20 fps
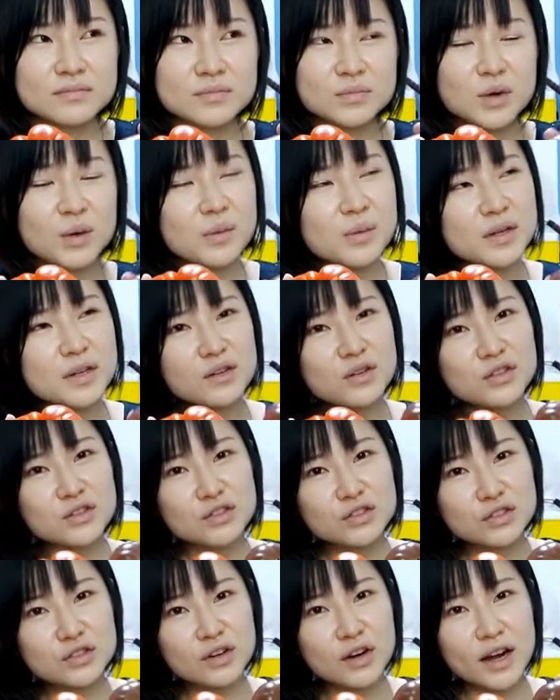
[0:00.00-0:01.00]
probably
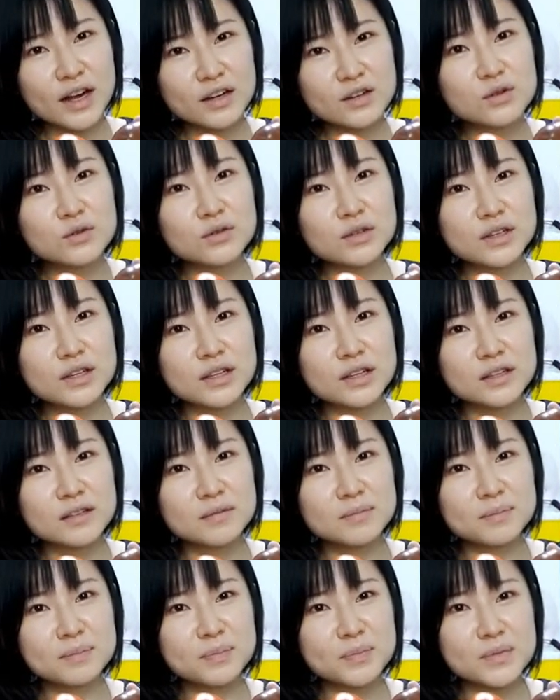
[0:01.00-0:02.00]
gonna try
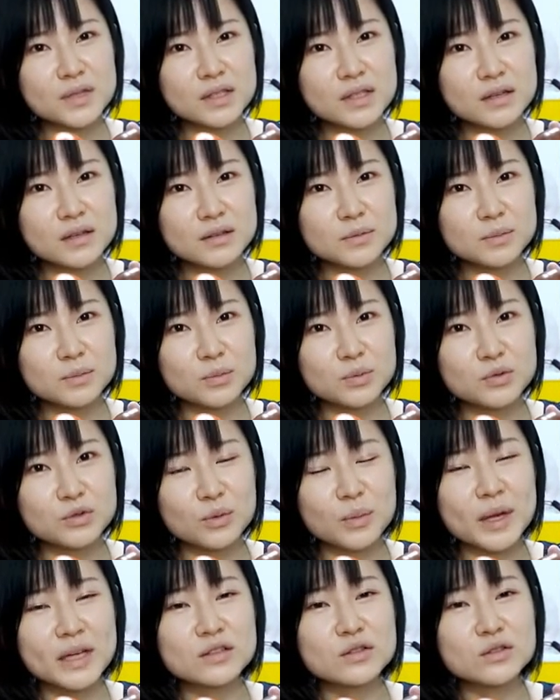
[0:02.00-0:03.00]
cooking
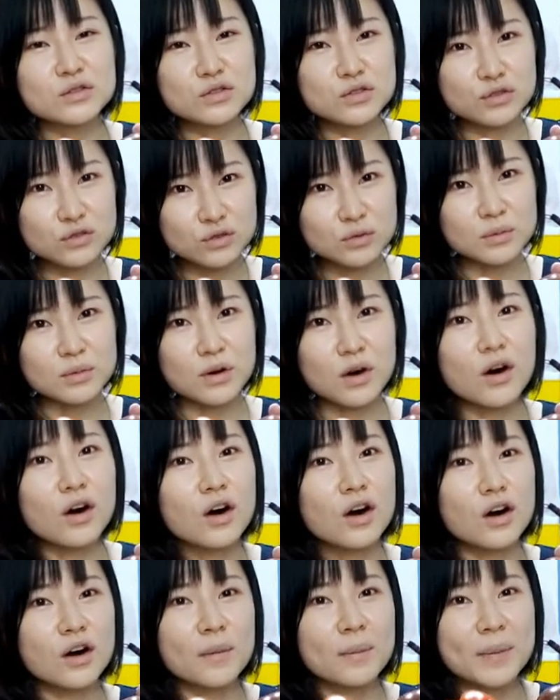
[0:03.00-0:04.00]
tomato soup
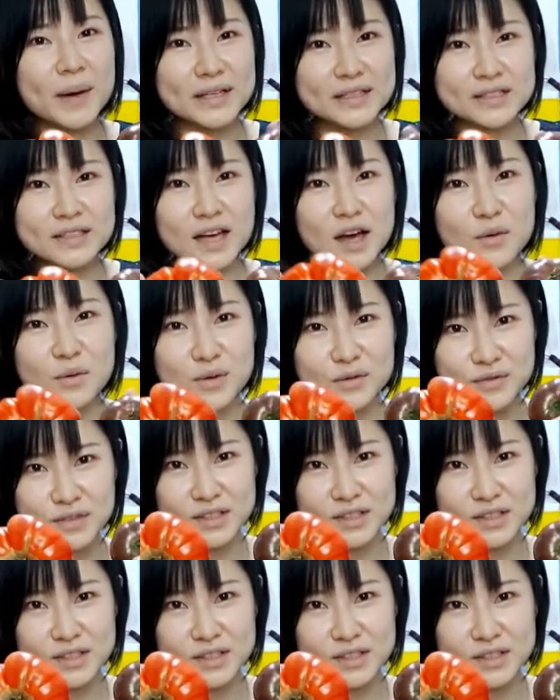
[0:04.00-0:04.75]
or pasta with